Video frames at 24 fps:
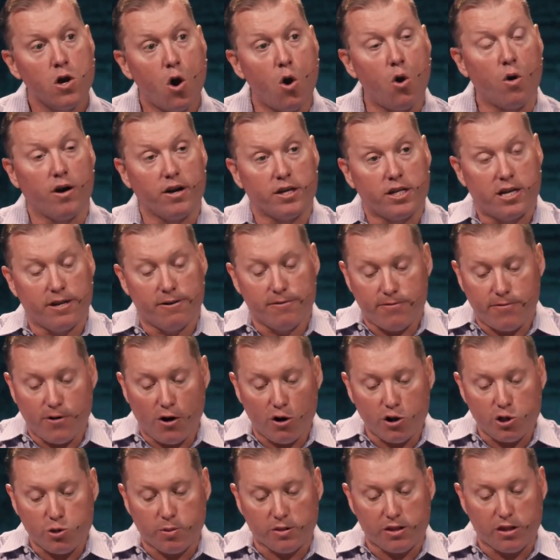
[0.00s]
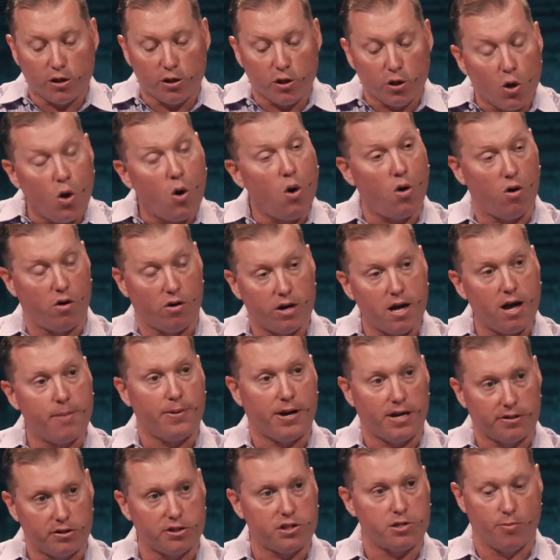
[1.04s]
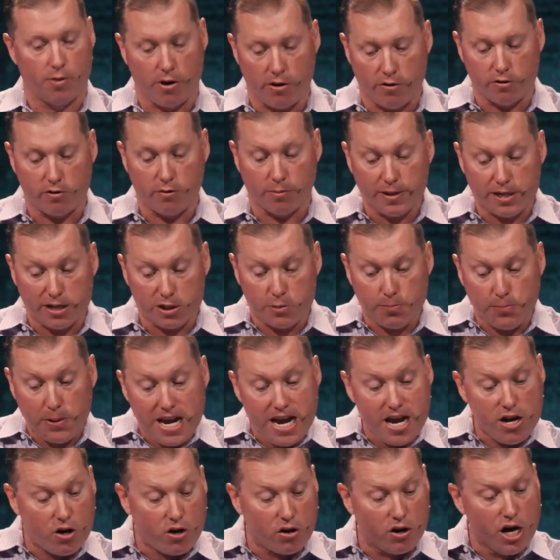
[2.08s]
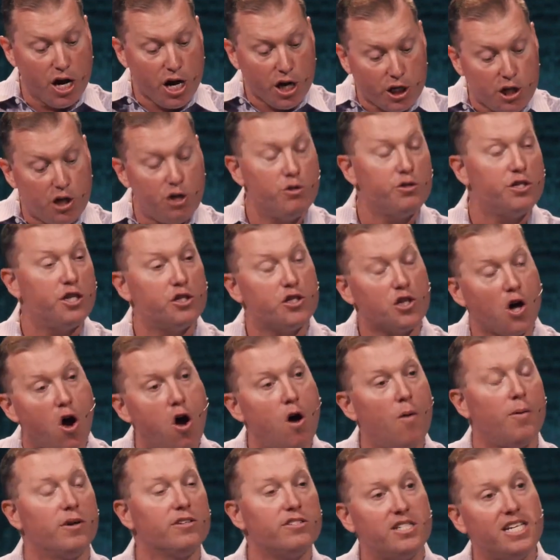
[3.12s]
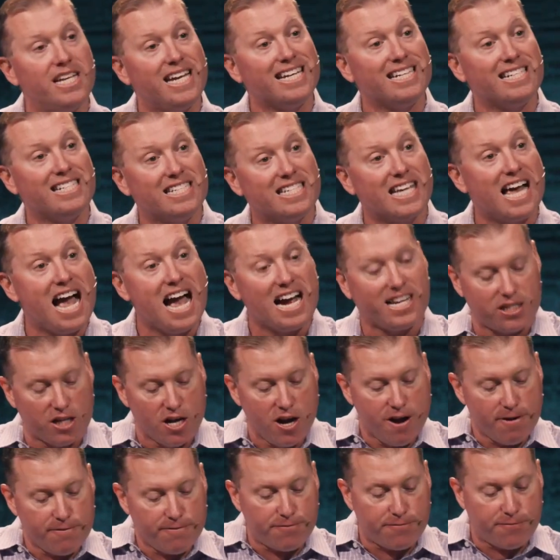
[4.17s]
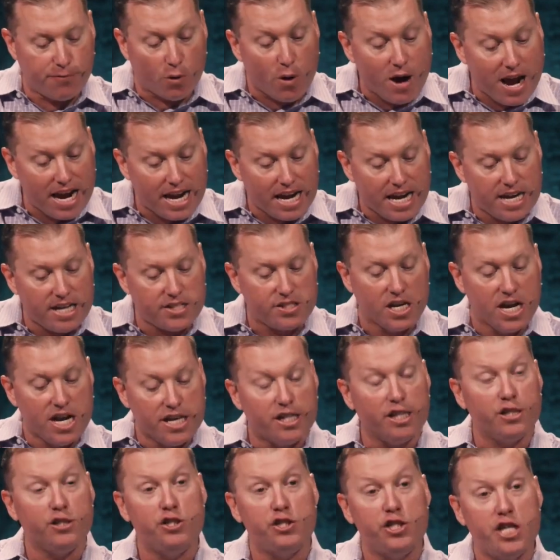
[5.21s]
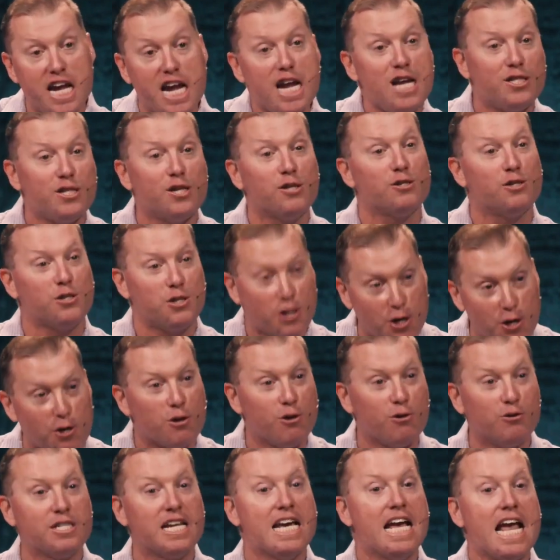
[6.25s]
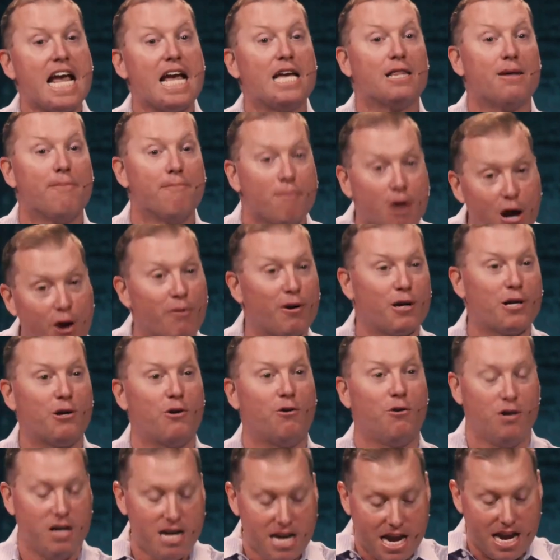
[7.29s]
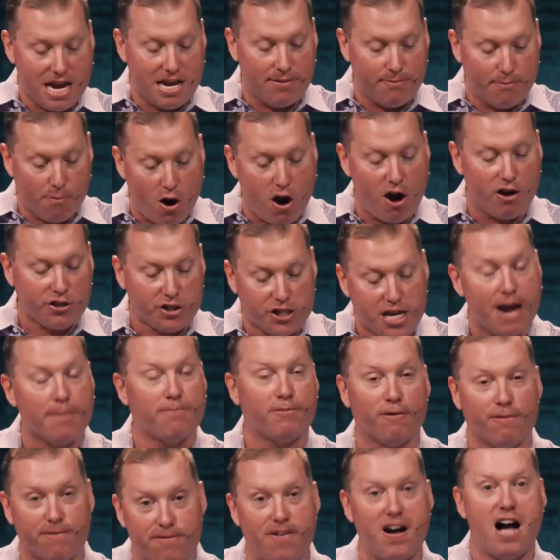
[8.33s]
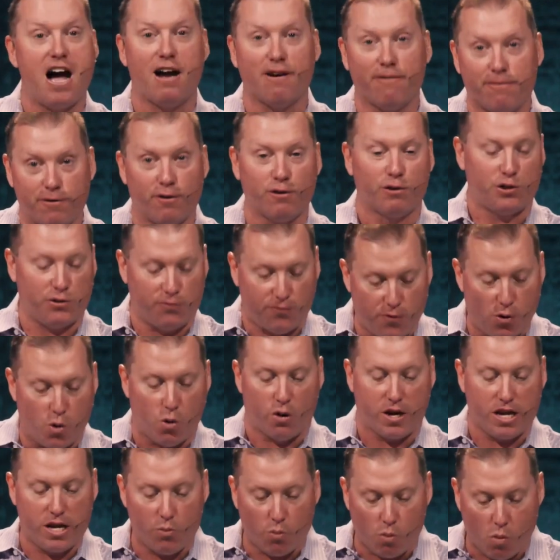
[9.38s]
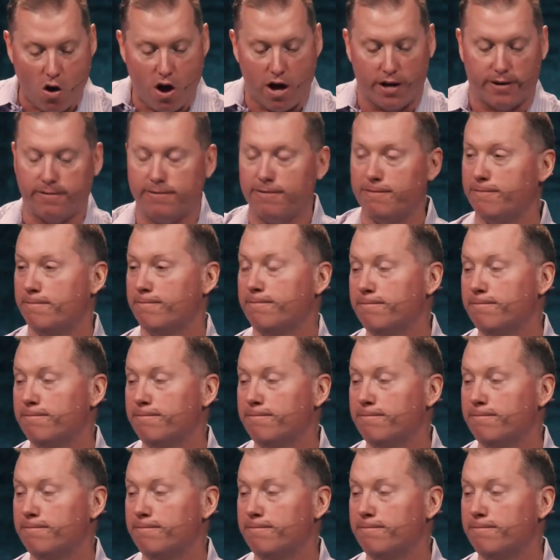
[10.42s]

or had conversed with the Lord about this miracle, because Peter uses almost the exact phrase that Jesus used in the miracle in Mark chapter 5, verse 41.